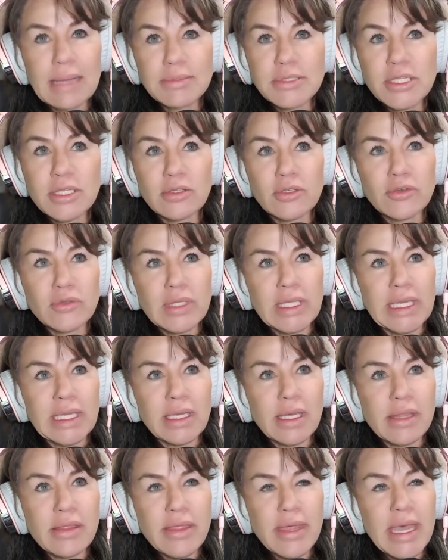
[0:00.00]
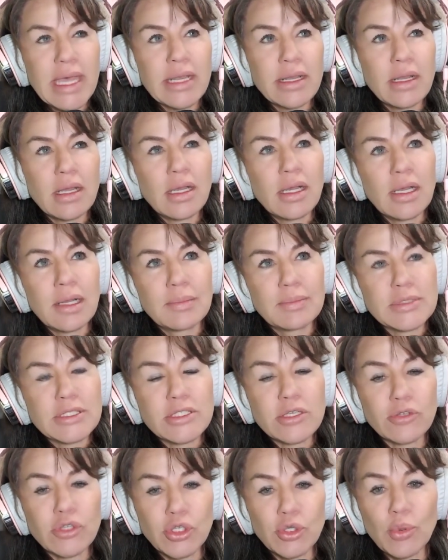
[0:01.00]
absolutely. And then,
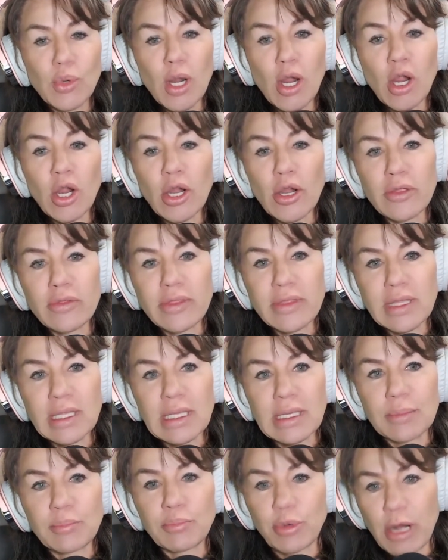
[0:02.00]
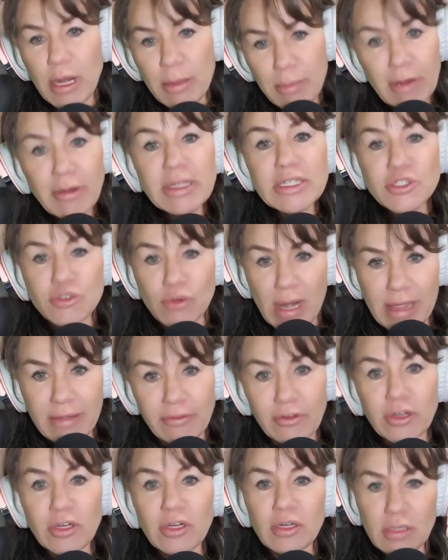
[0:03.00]
so you are the primary
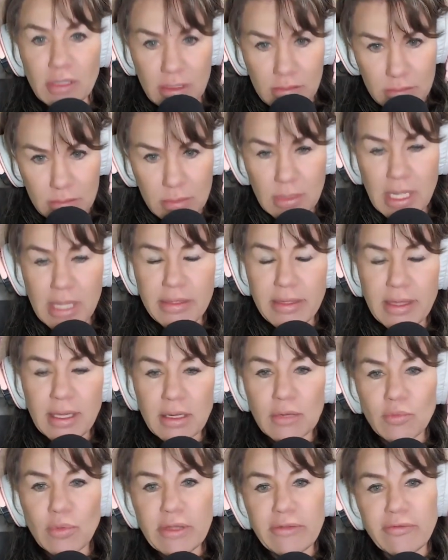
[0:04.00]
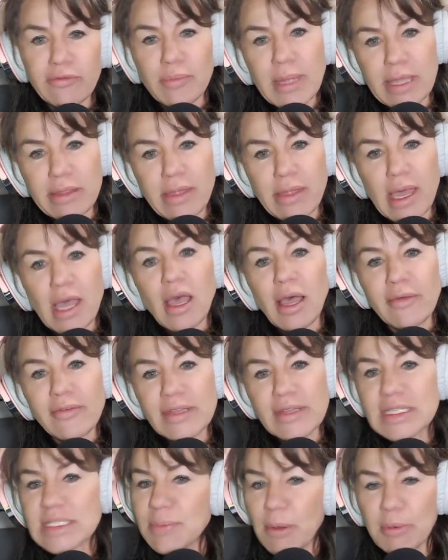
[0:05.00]
driver. I think we've made that
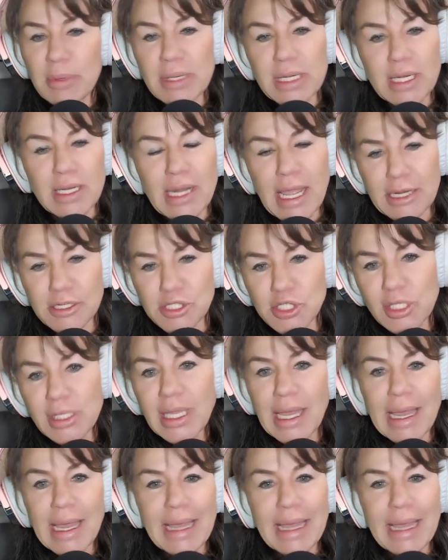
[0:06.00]
obvious, but we didn't actually